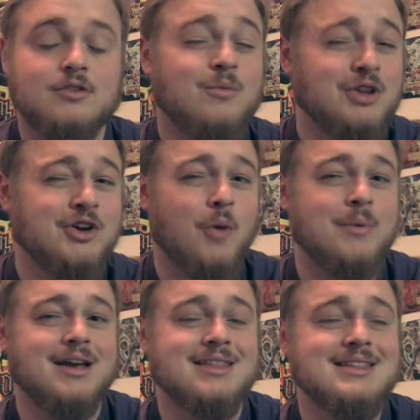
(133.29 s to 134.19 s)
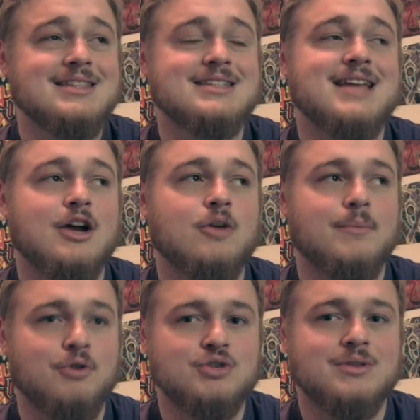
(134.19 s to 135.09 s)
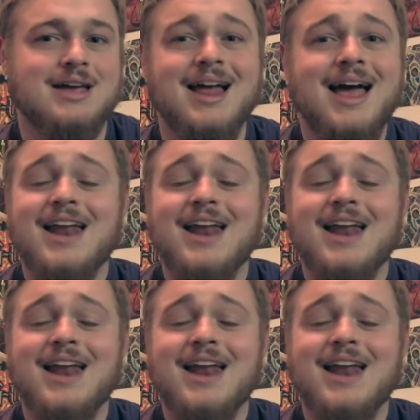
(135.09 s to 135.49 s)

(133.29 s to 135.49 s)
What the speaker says: So I'm really hoping. I think that this deck could be pushed with that.